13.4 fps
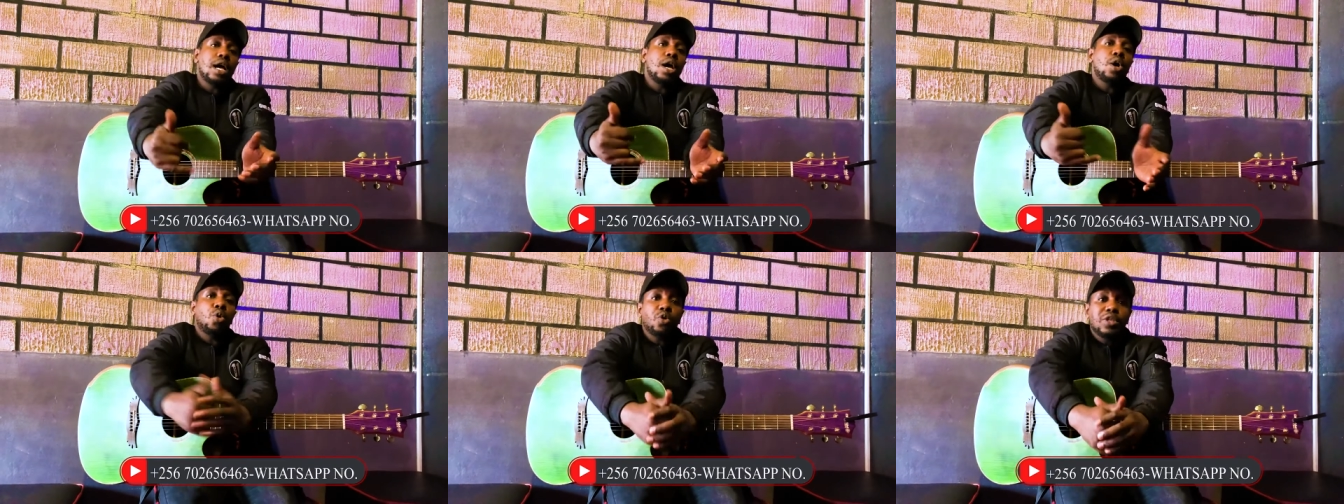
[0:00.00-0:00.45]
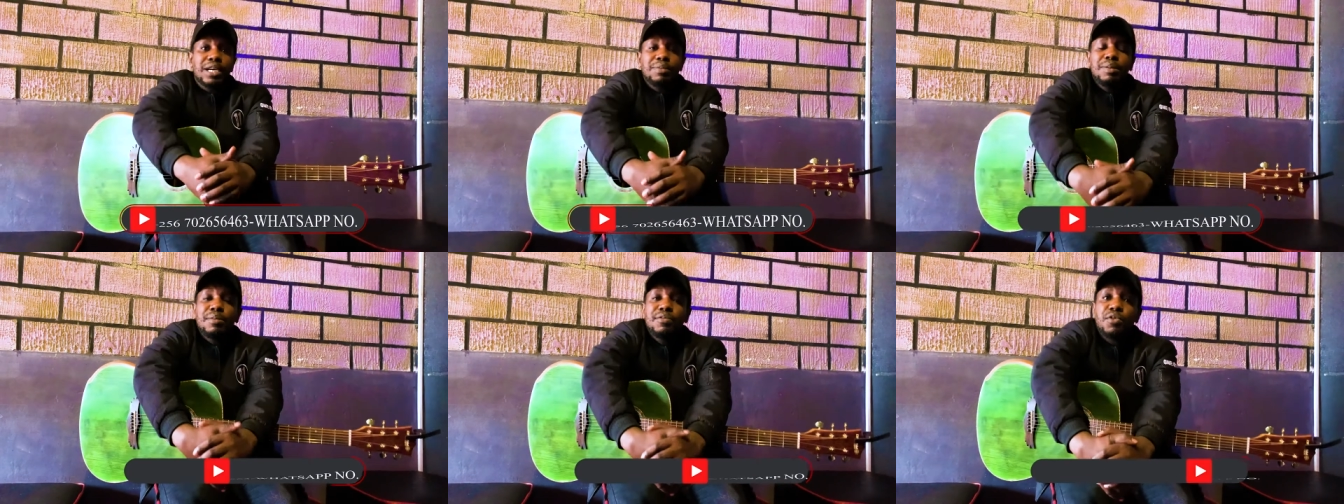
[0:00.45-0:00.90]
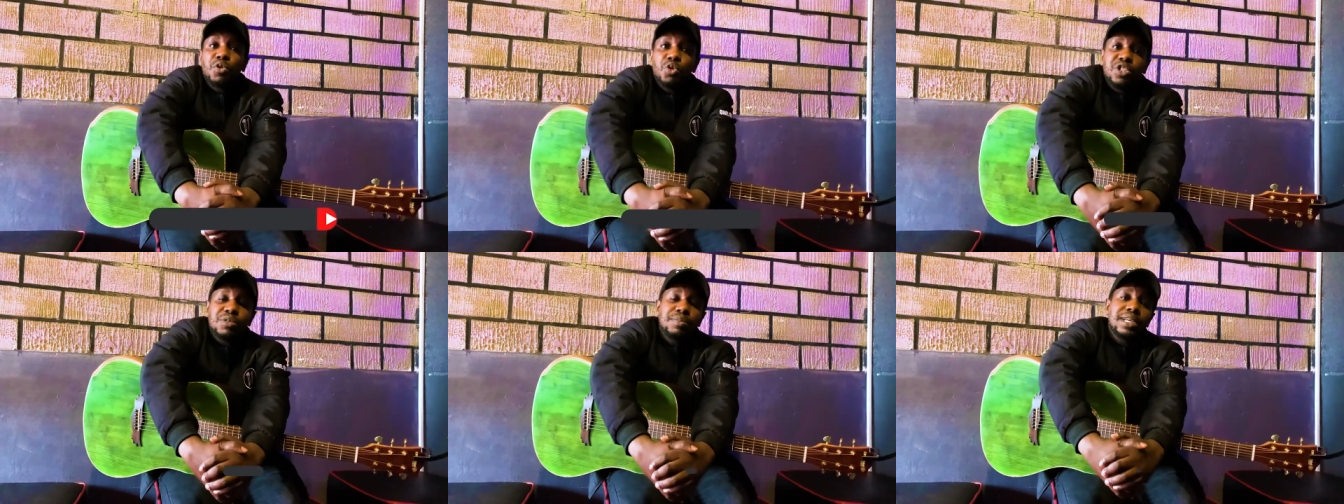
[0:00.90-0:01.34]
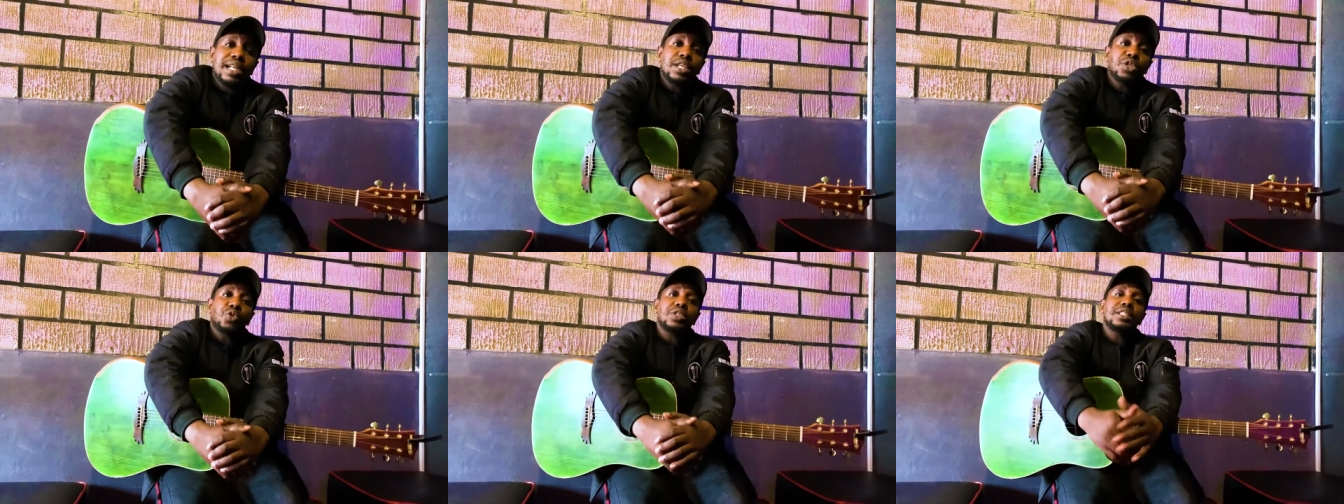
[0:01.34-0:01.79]
contact me for those beginner
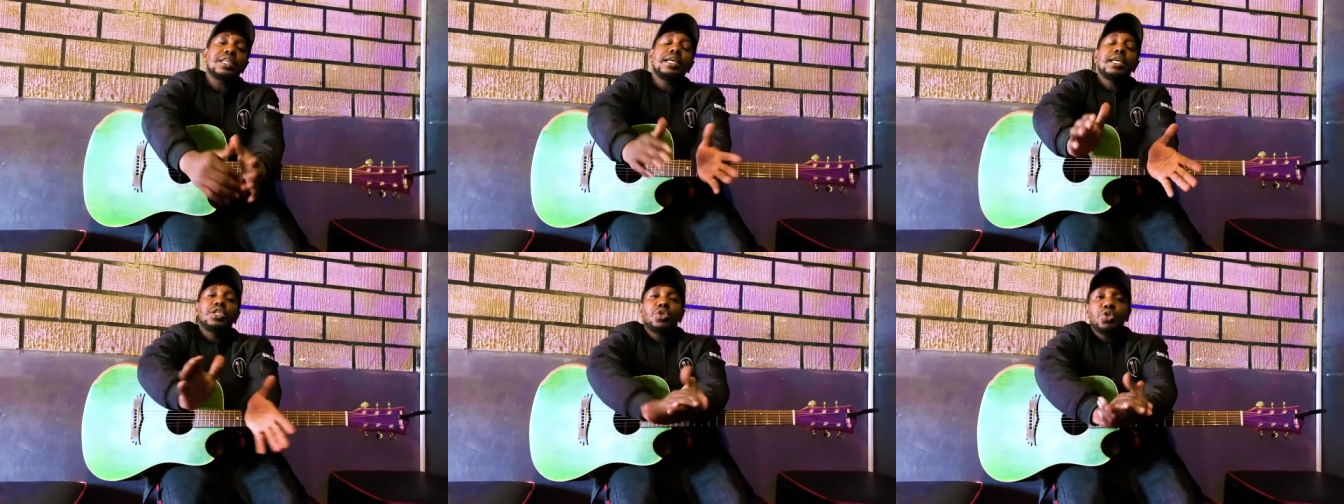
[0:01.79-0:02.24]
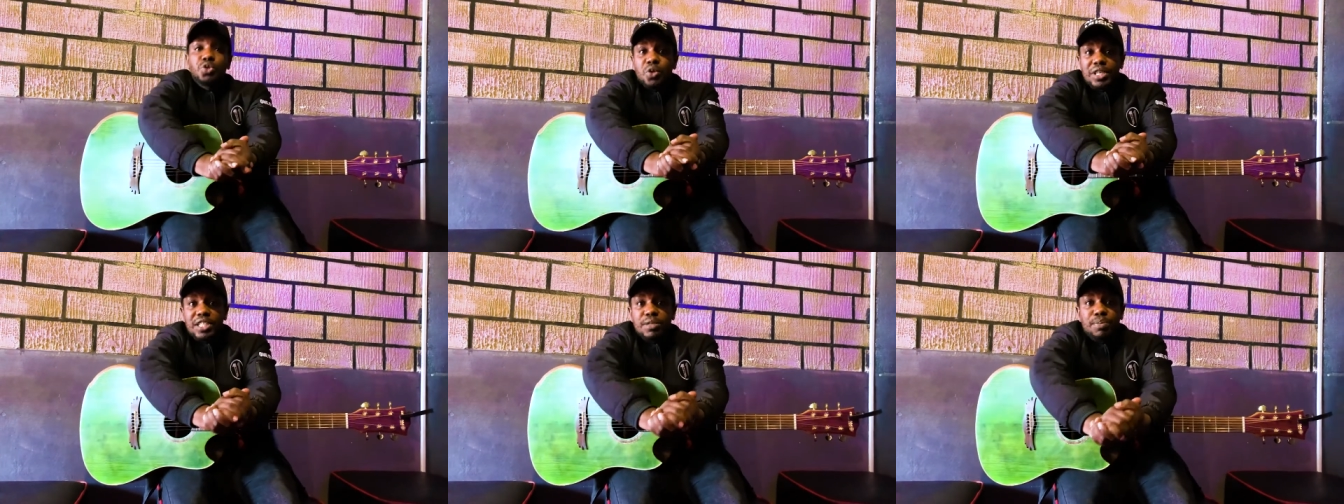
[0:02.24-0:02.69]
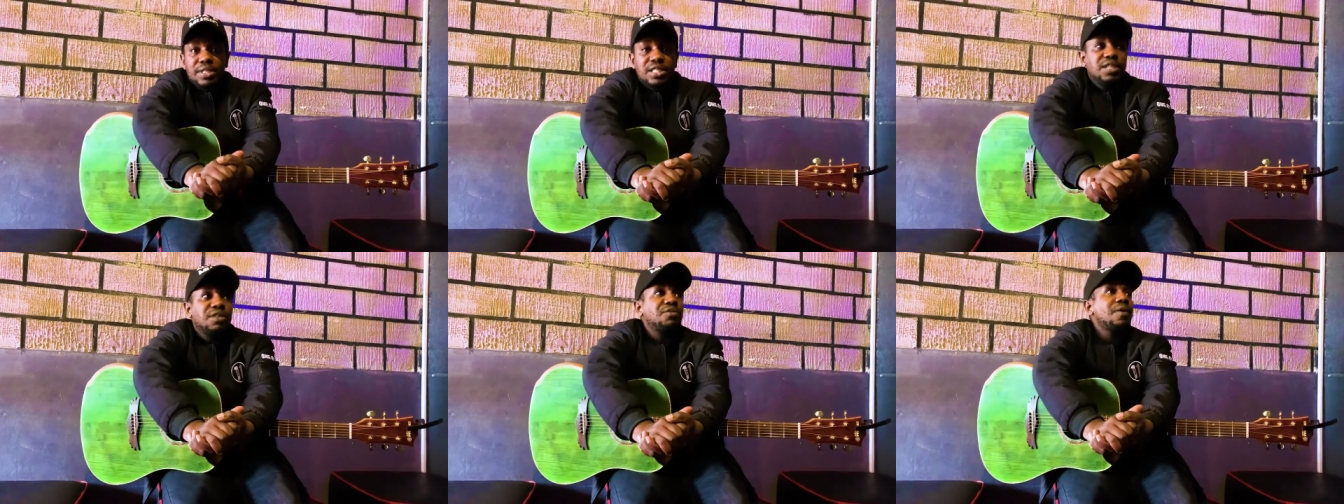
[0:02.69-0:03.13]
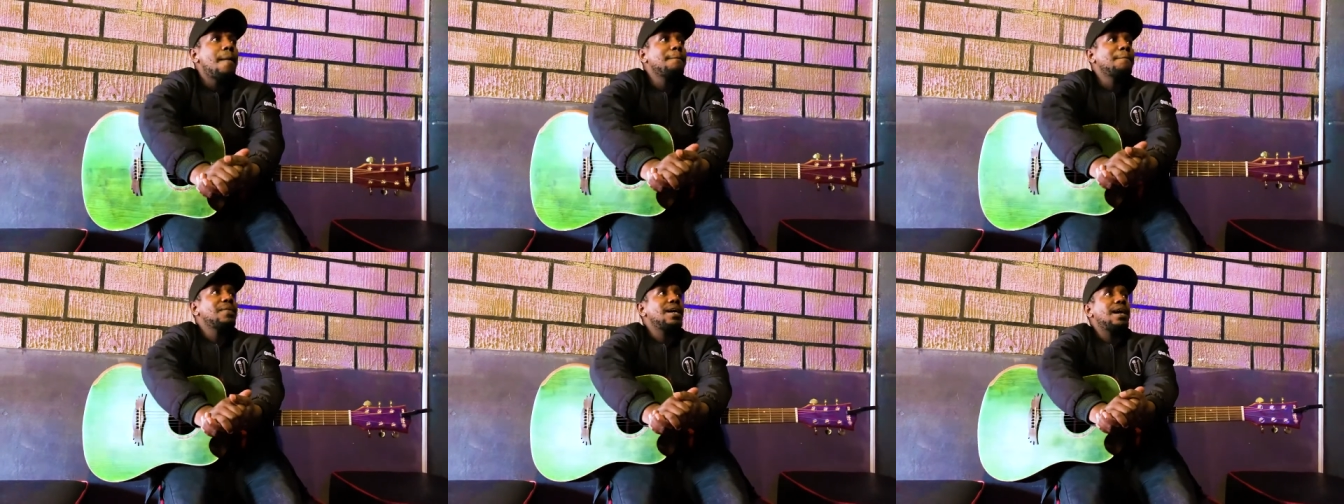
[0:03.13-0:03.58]
lessons. It's not so expensive.
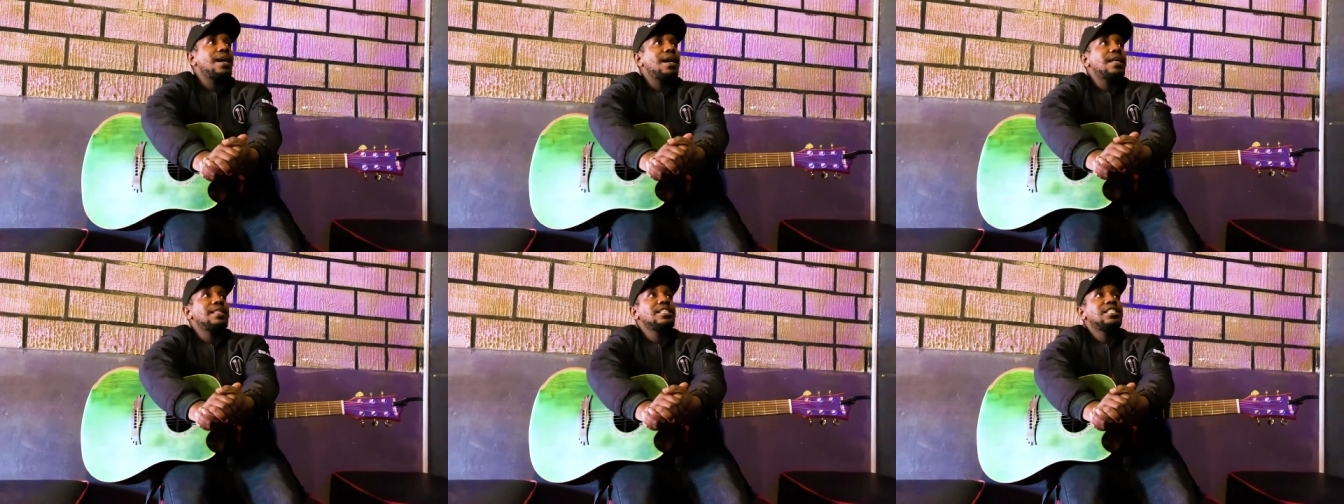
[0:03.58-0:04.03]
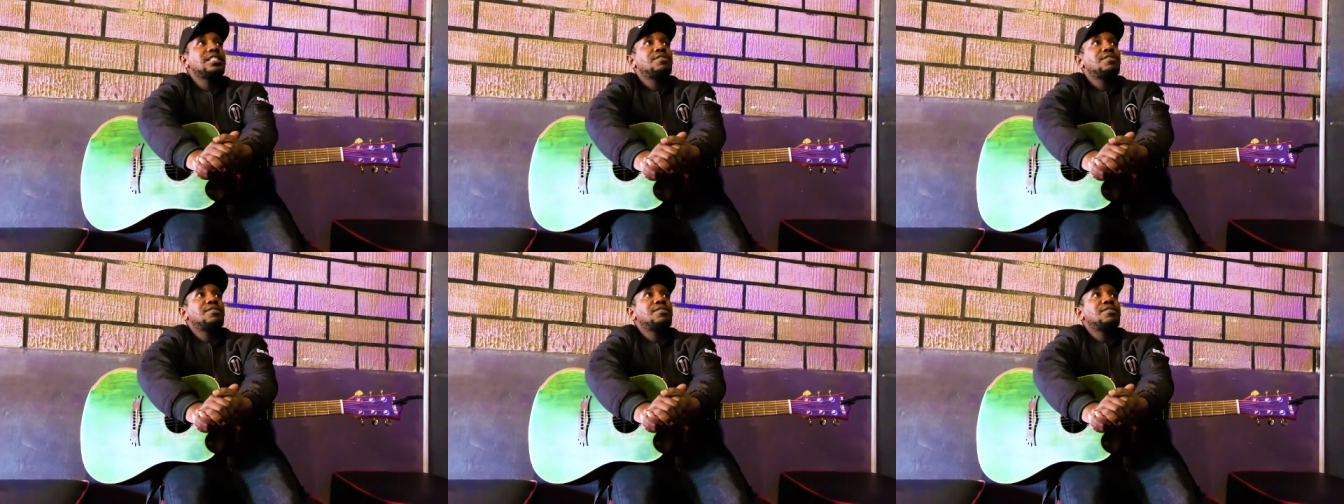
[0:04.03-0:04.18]
Uh, this